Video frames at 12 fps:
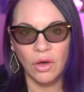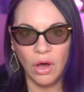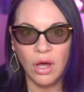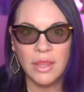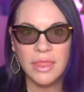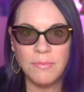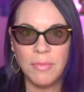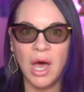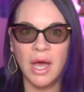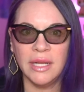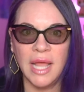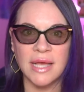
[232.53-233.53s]
On the
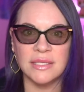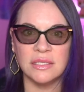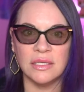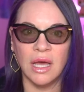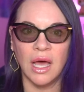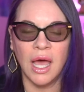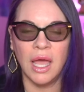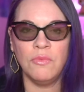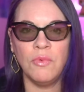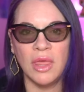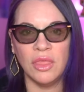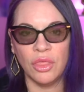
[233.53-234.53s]
podcast, I
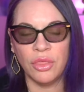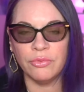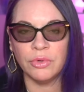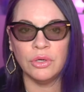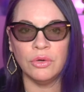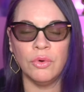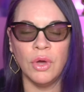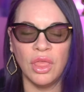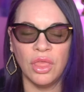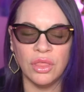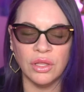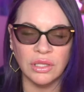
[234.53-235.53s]
went through
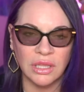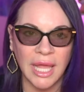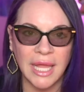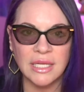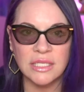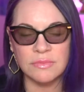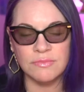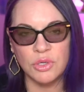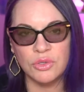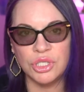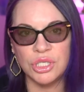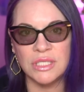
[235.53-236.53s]
the latest
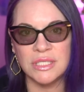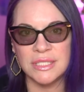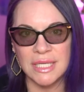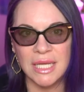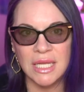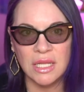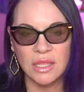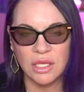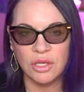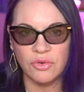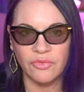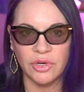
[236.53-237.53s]
motions in the
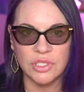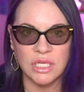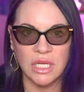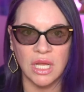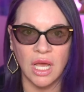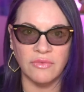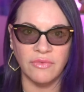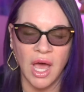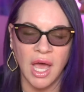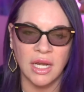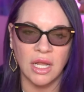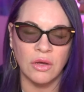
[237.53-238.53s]
University of
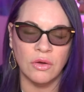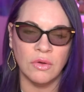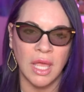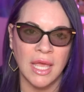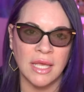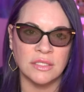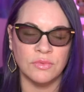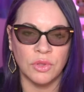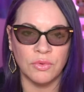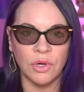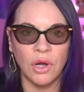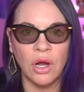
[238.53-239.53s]
Idaho case with
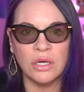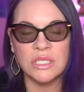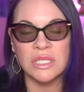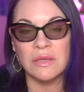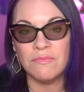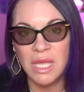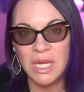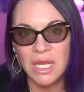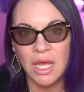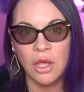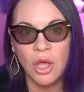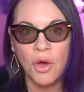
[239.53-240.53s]
regard to the
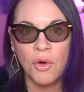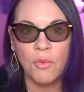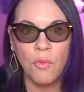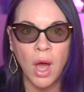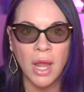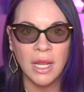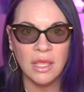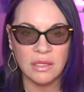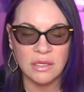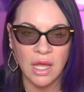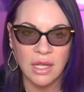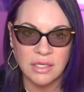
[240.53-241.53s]
media wanting the
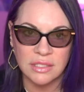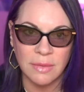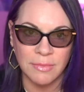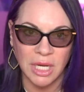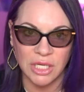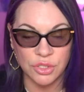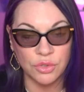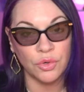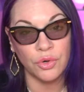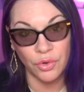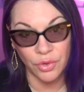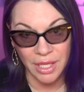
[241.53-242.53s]
non-dissemination
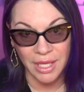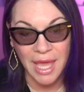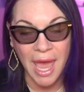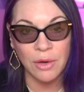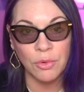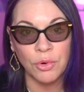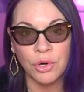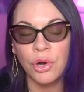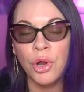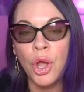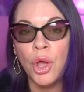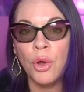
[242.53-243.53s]
order or the gag
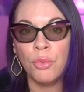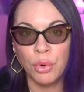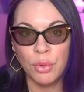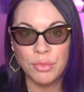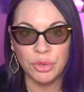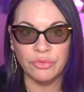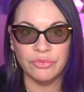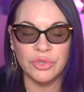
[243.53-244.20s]
order removed.